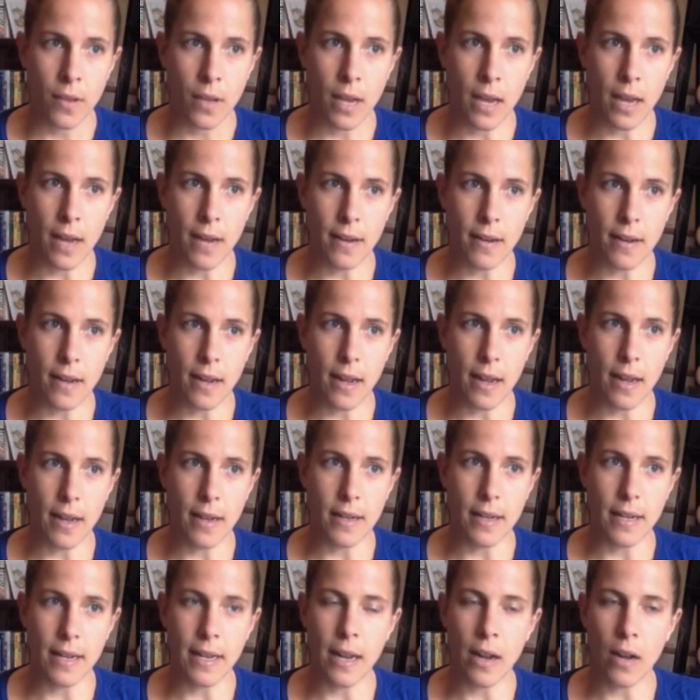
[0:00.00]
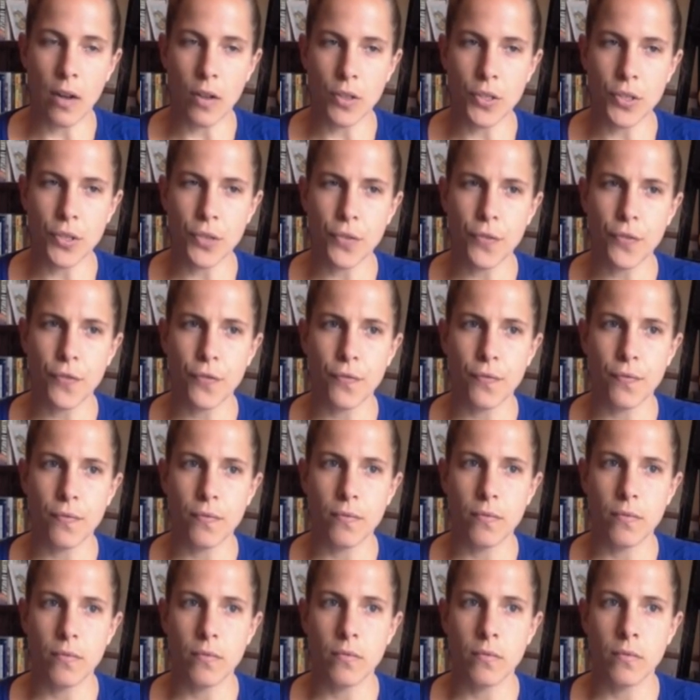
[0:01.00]
And it also,
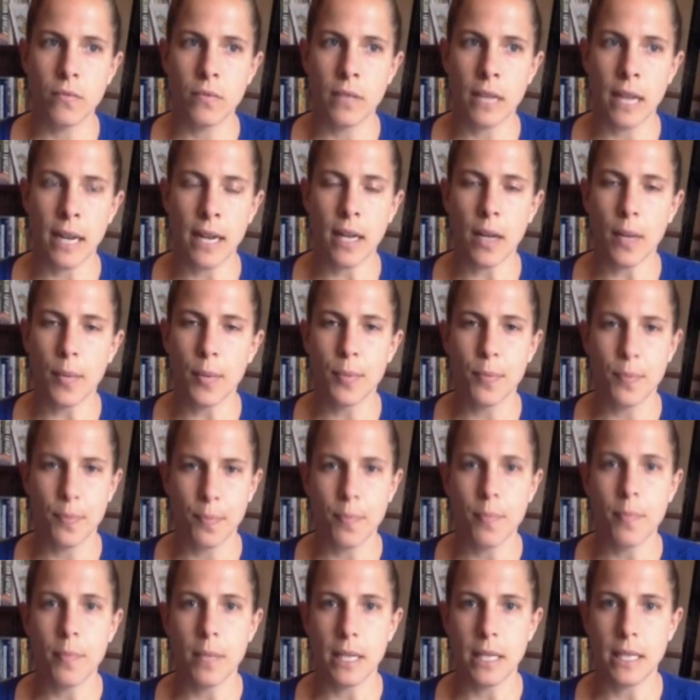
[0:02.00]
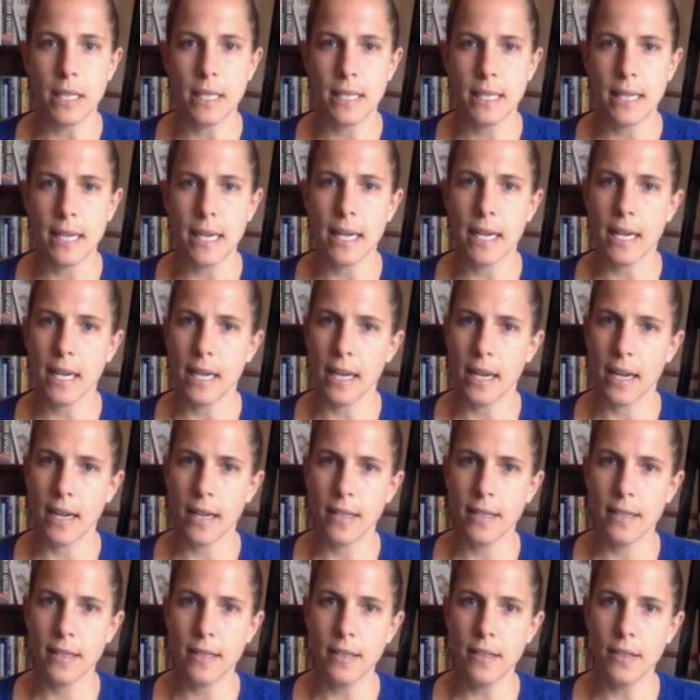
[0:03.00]
that helped me stay
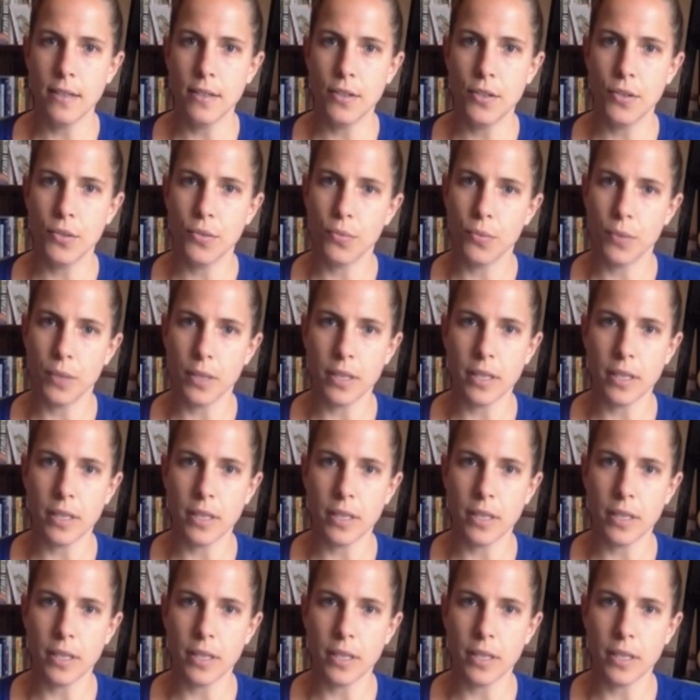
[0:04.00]
connected to